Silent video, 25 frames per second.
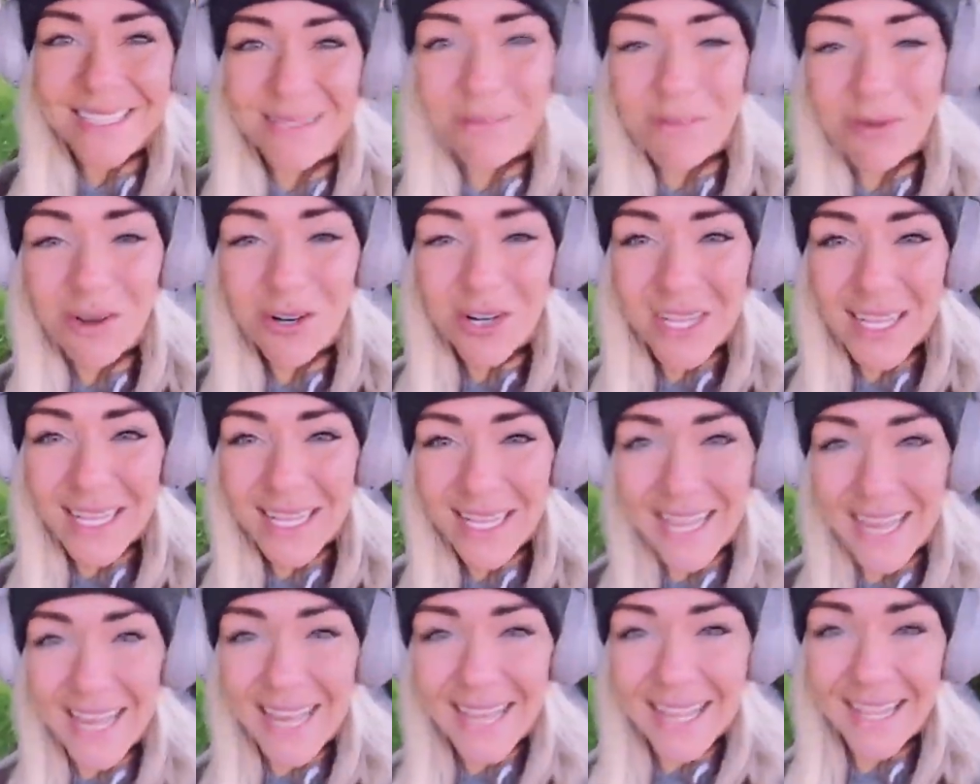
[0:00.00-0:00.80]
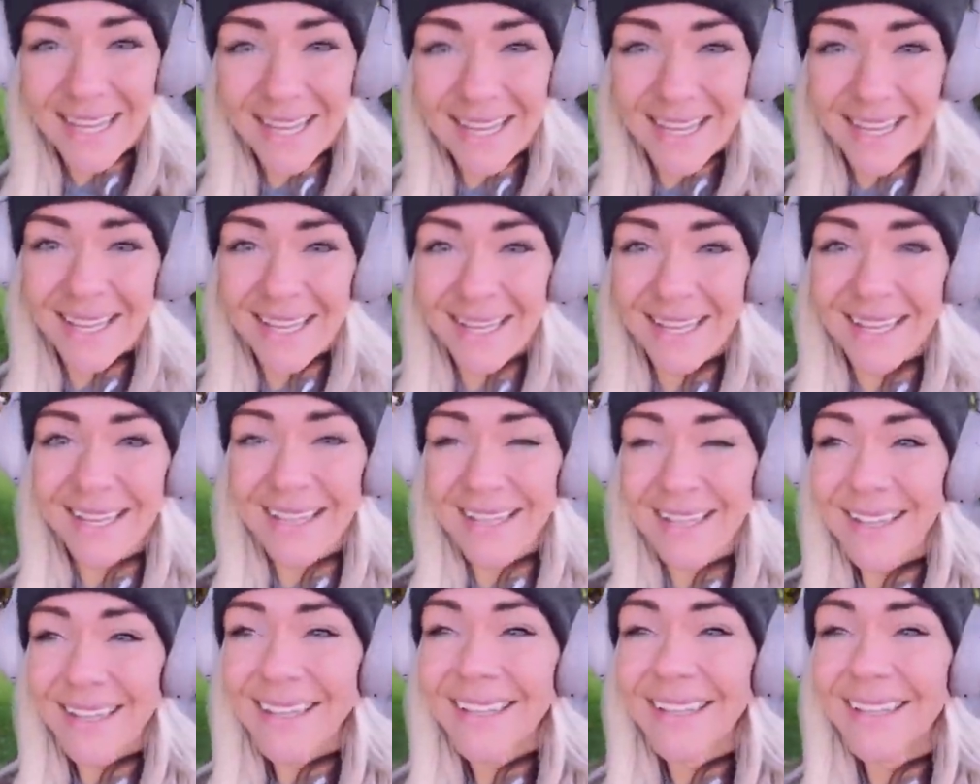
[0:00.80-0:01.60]
this morning I
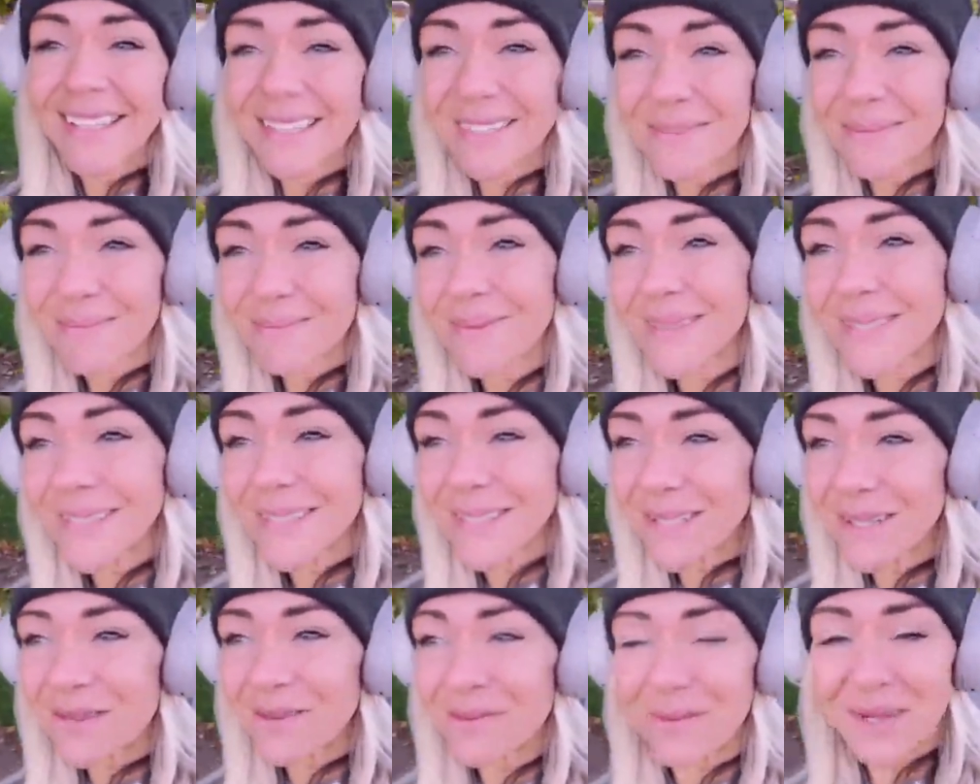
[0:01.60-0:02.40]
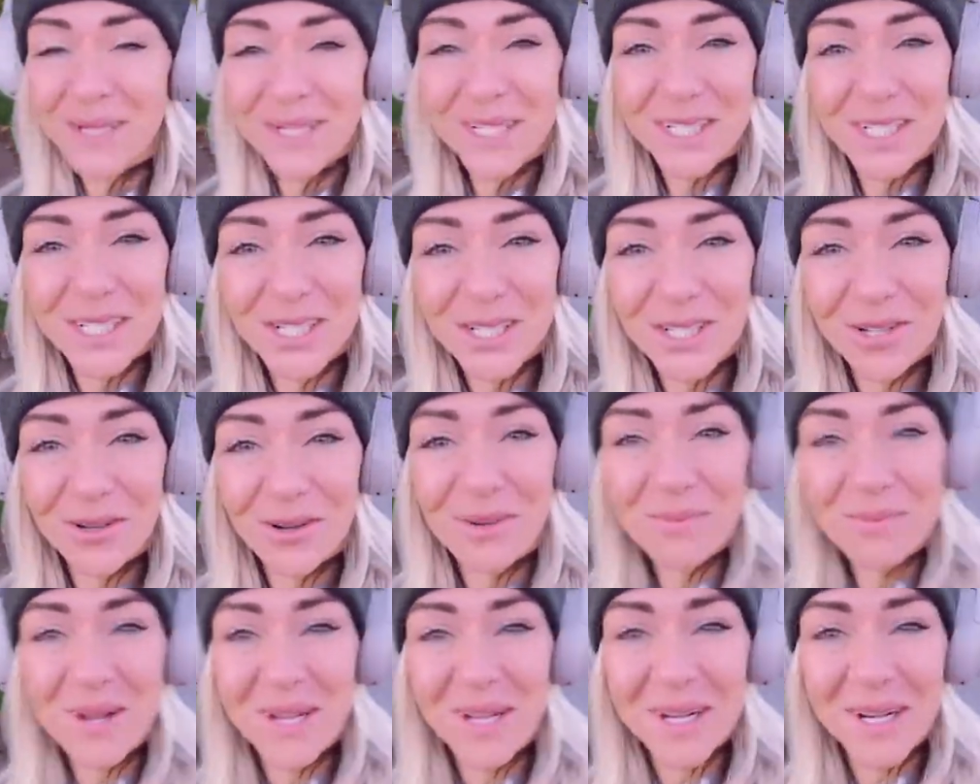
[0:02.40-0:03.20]
it's been a little bit of shit
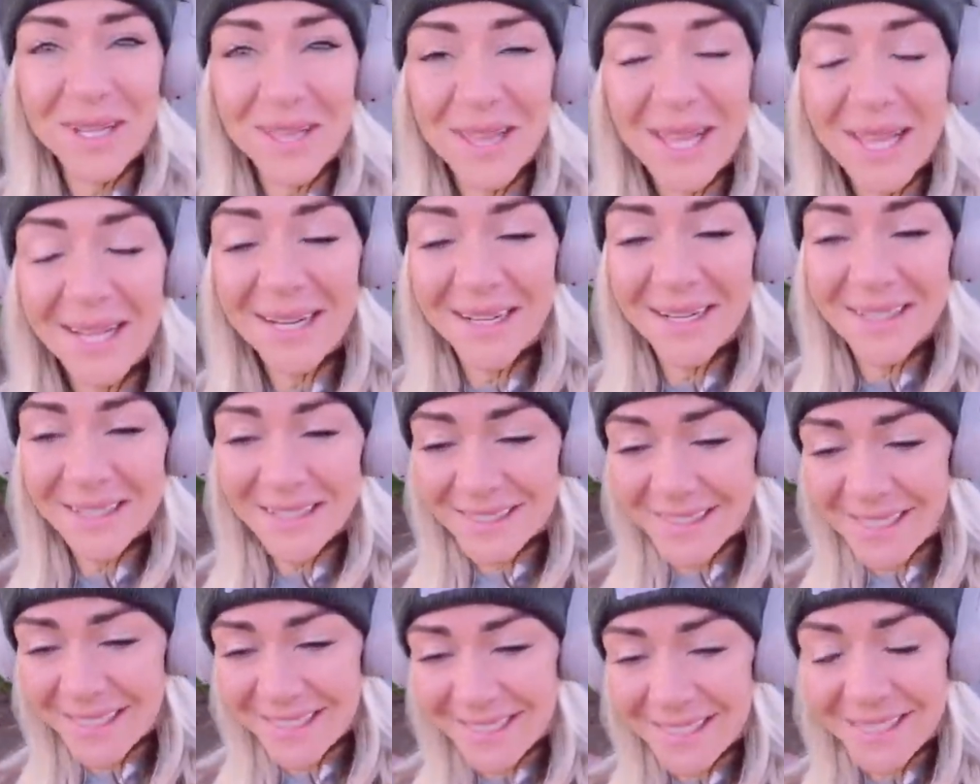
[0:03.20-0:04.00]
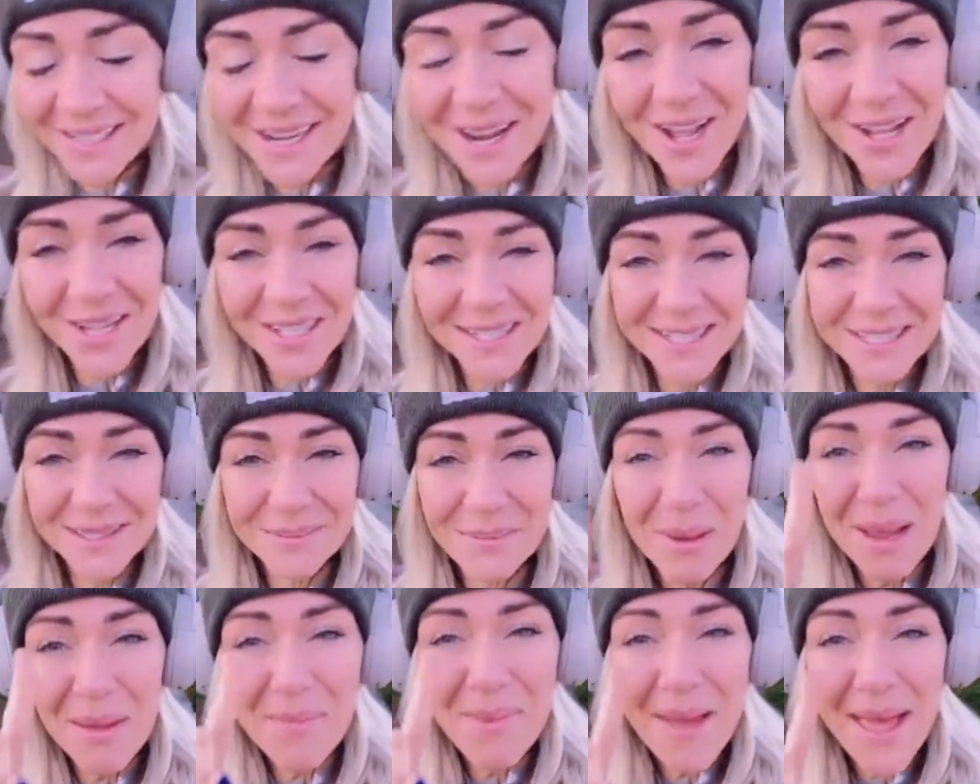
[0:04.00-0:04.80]
show i'm not gonna lie because i did not this
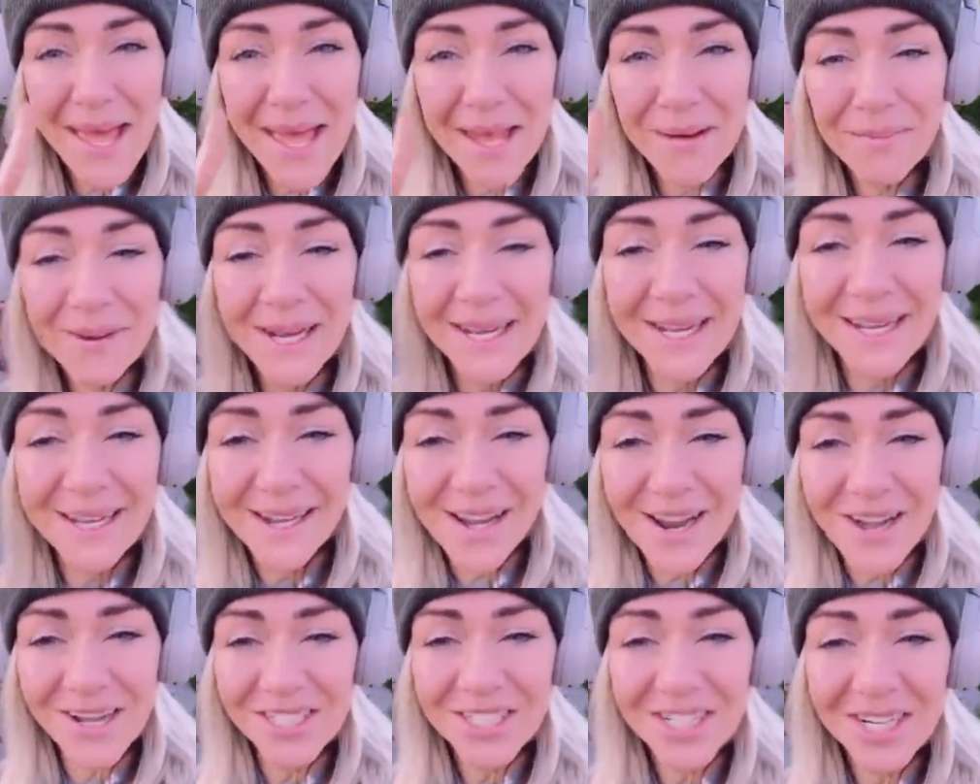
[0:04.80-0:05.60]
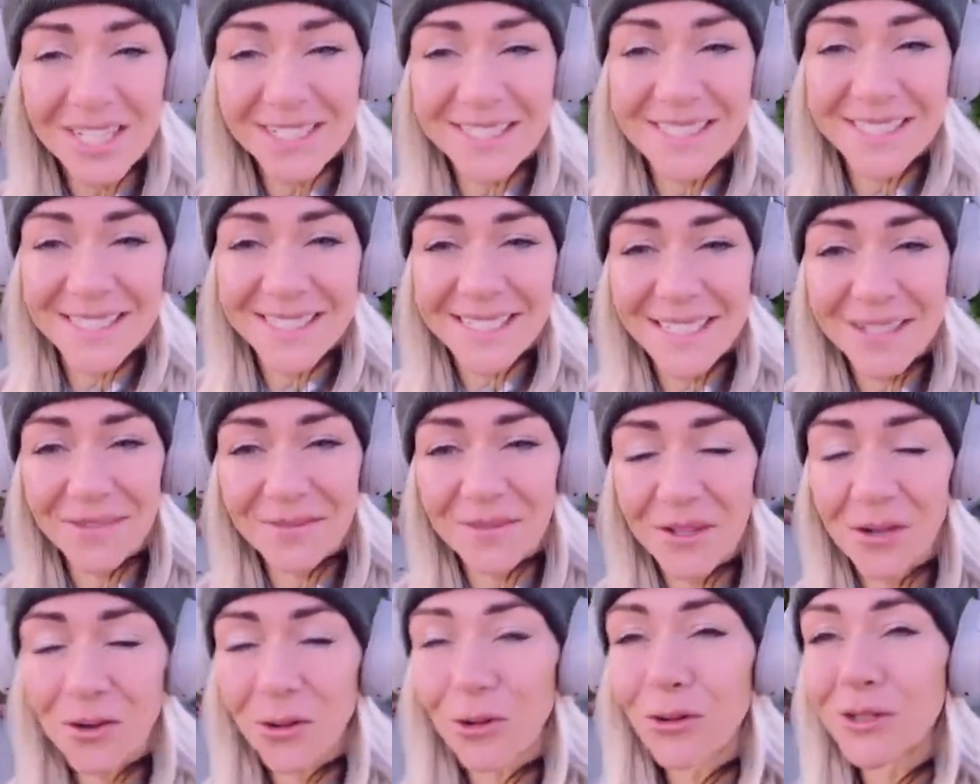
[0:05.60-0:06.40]
is my bad but i did not check to see
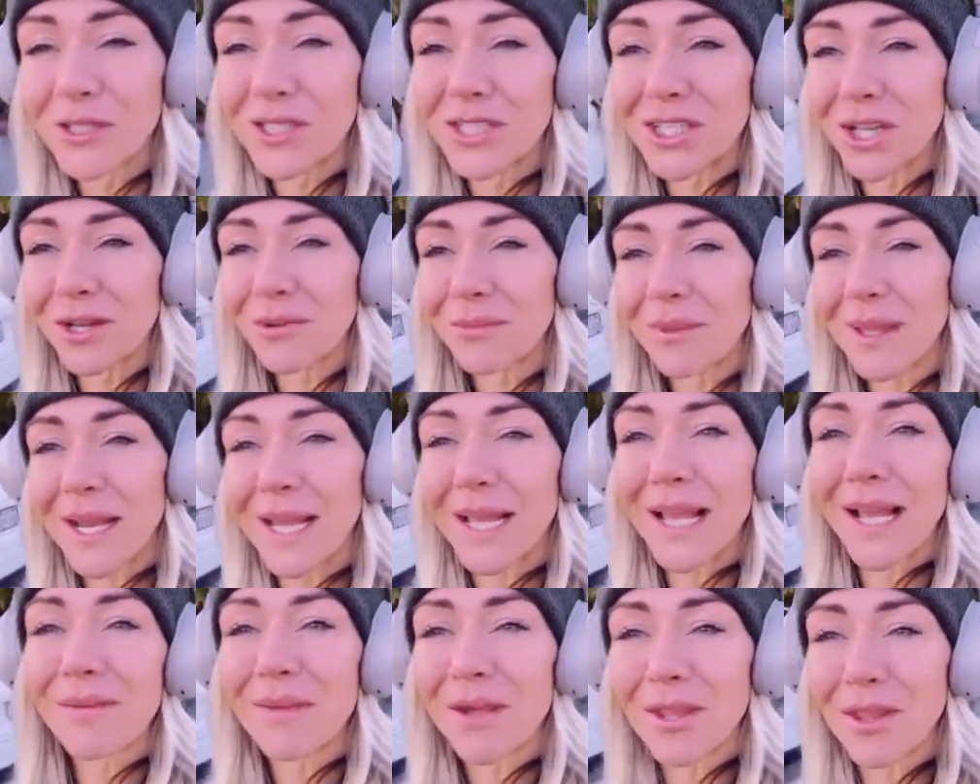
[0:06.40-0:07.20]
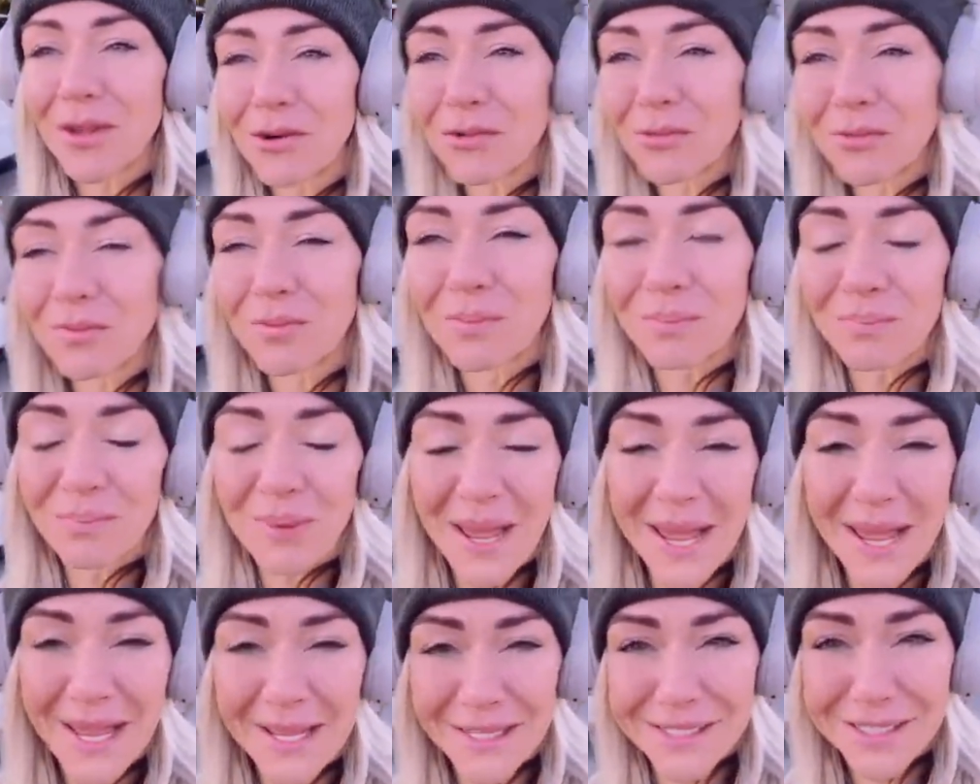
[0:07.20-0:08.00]
if the gold's gym that i got my little
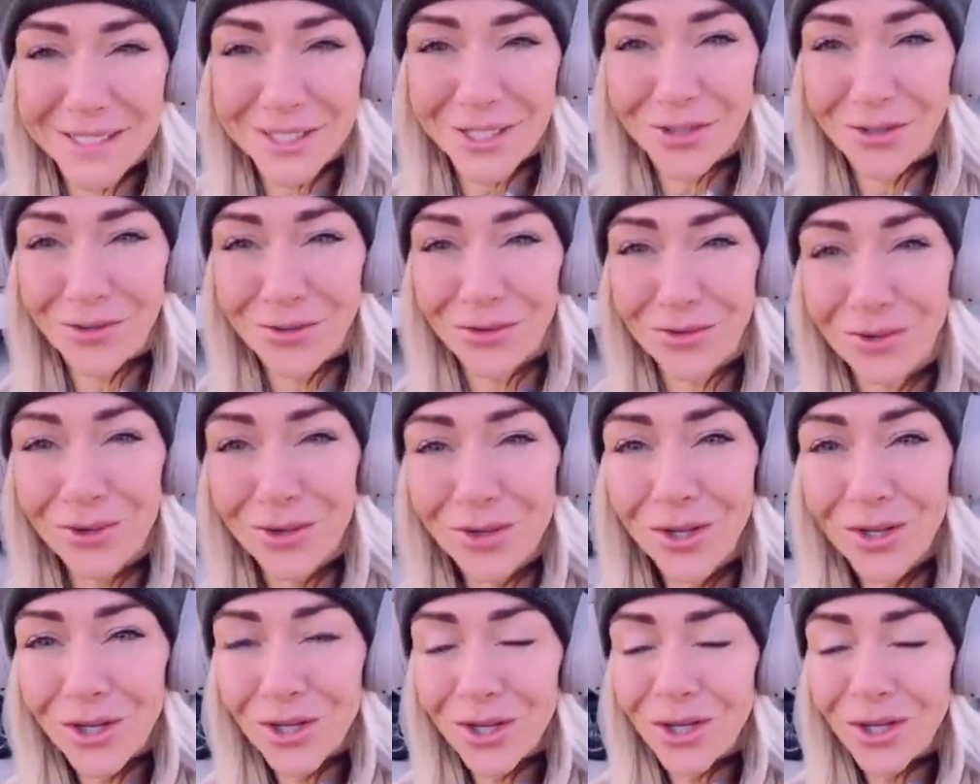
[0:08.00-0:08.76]
pass to